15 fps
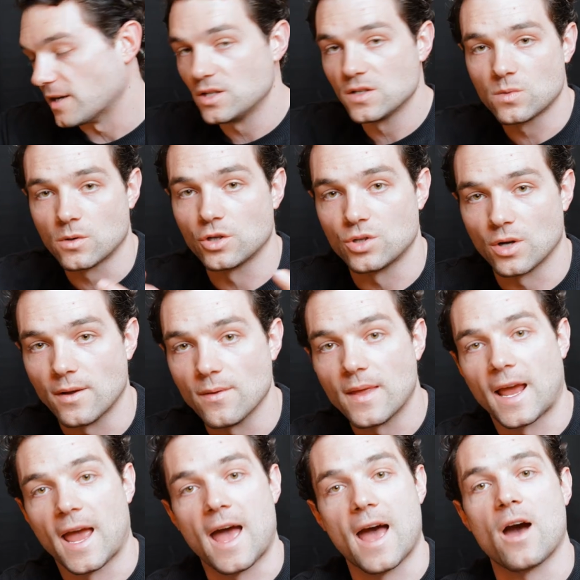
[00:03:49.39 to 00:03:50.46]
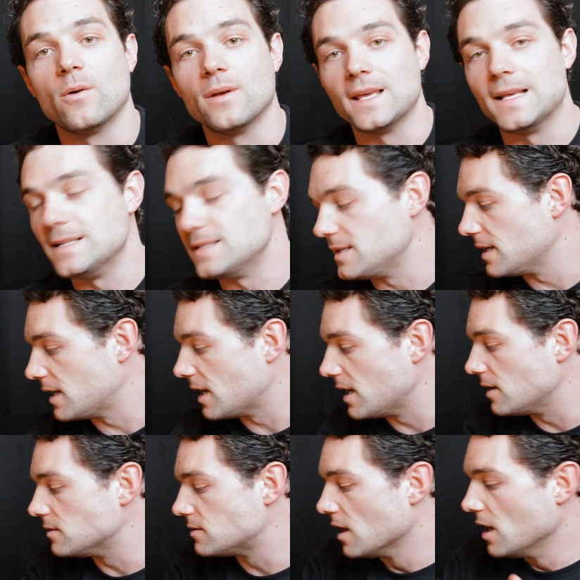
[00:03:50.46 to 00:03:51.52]
I just wanna show you like how easy it
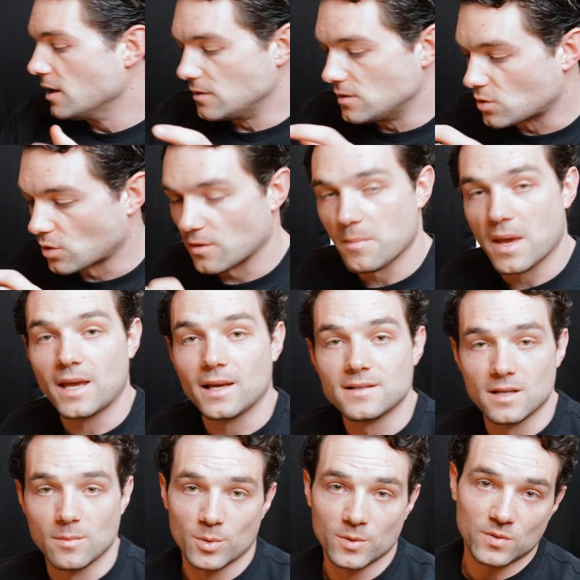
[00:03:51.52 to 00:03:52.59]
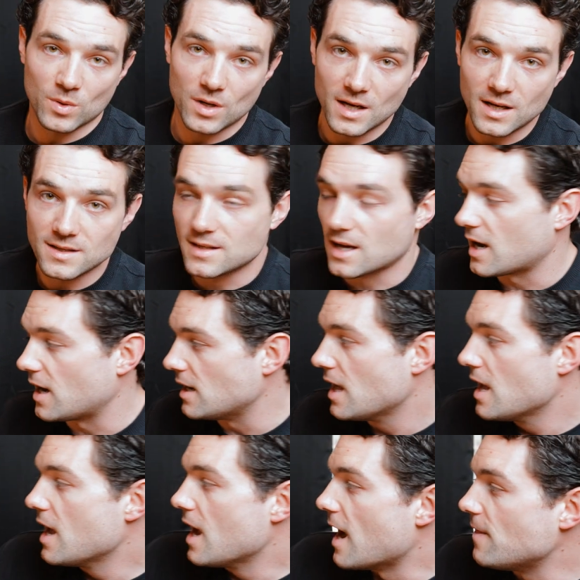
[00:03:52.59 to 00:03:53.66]
is to sort of make a simple three D design
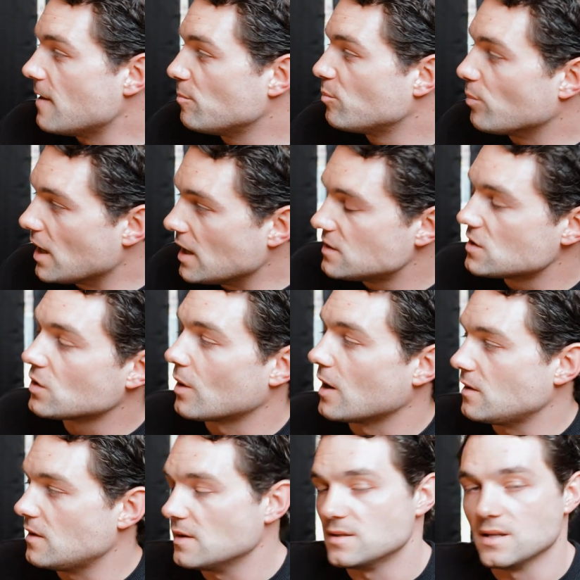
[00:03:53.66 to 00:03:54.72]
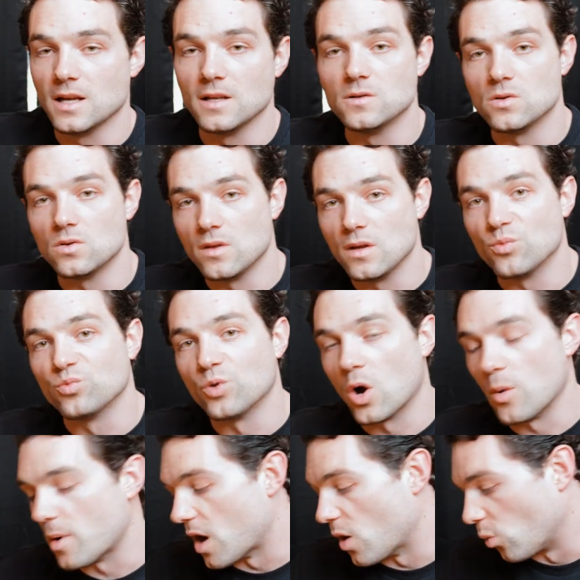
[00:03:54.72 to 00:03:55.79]
and then integrate this into the
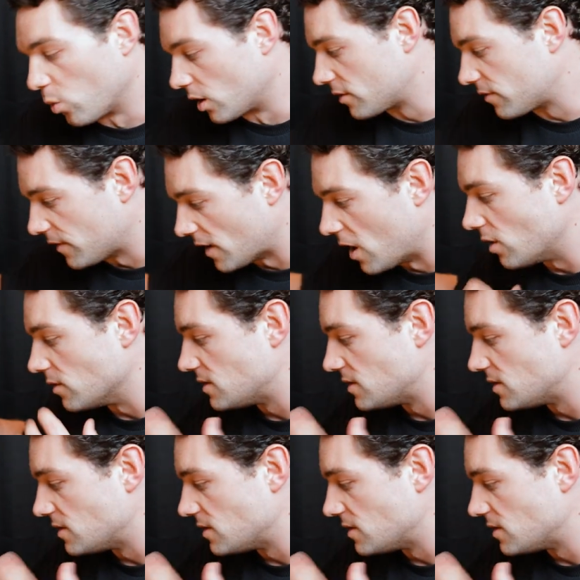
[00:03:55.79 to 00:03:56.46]
robot workflow.